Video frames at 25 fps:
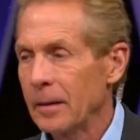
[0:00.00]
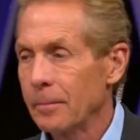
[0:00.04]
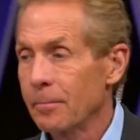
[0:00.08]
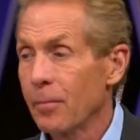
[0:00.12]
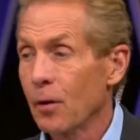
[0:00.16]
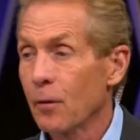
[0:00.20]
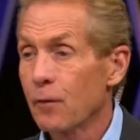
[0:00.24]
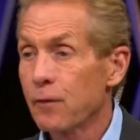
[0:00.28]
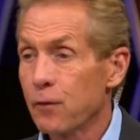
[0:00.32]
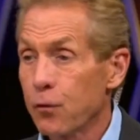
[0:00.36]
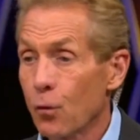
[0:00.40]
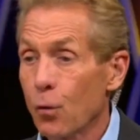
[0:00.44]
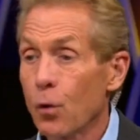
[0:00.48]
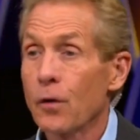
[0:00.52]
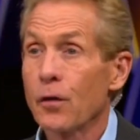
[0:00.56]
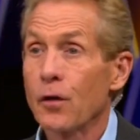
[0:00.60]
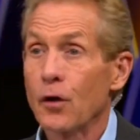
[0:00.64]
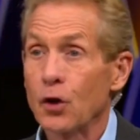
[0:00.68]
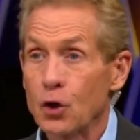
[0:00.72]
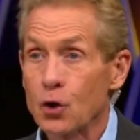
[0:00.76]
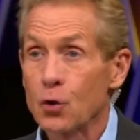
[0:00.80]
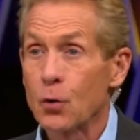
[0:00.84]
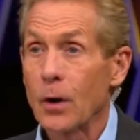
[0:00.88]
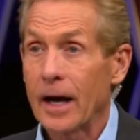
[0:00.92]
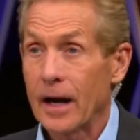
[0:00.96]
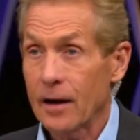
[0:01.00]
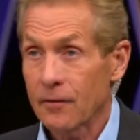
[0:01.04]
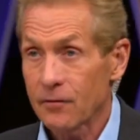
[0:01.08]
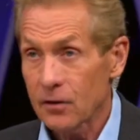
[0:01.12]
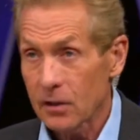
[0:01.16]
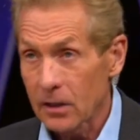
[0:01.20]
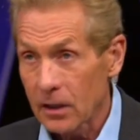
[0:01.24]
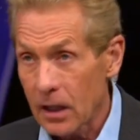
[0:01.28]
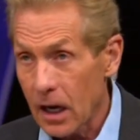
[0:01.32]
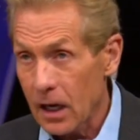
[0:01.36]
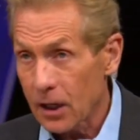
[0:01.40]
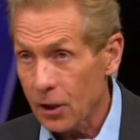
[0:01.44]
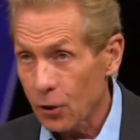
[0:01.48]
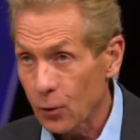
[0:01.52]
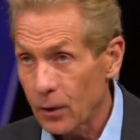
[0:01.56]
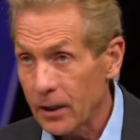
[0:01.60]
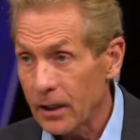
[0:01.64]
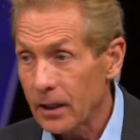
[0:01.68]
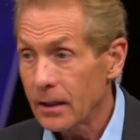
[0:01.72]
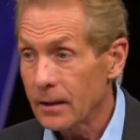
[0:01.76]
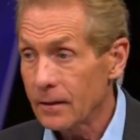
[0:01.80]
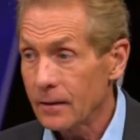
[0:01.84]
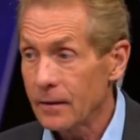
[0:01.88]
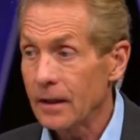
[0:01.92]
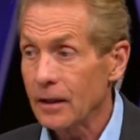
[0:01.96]
before the draft
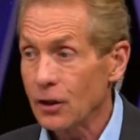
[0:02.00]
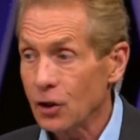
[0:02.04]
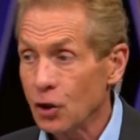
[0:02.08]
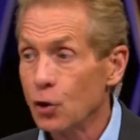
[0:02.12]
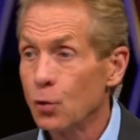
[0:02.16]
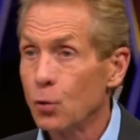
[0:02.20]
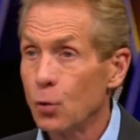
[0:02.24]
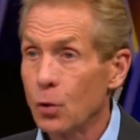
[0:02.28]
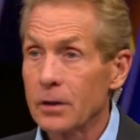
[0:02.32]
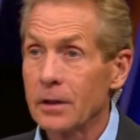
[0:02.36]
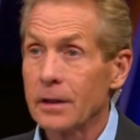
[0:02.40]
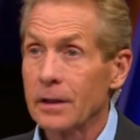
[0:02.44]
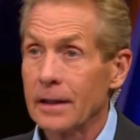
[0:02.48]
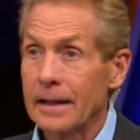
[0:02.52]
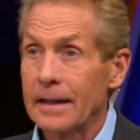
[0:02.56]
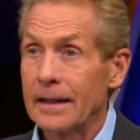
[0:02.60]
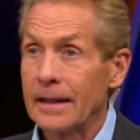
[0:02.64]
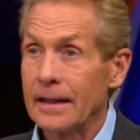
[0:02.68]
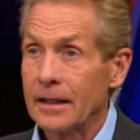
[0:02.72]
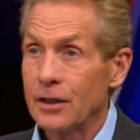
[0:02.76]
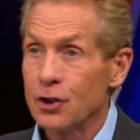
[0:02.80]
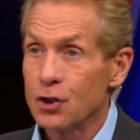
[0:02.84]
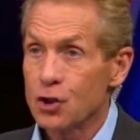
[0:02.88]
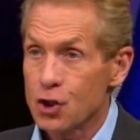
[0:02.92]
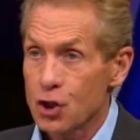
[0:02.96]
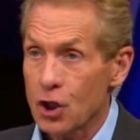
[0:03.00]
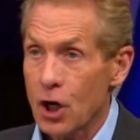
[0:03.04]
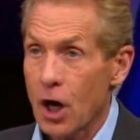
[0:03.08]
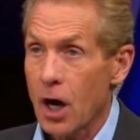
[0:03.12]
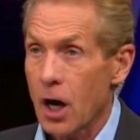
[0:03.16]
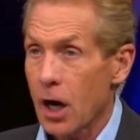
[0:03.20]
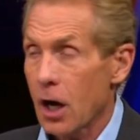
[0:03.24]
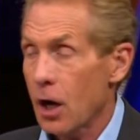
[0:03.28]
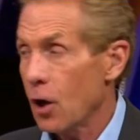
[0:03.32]
lottery that you would lean Ja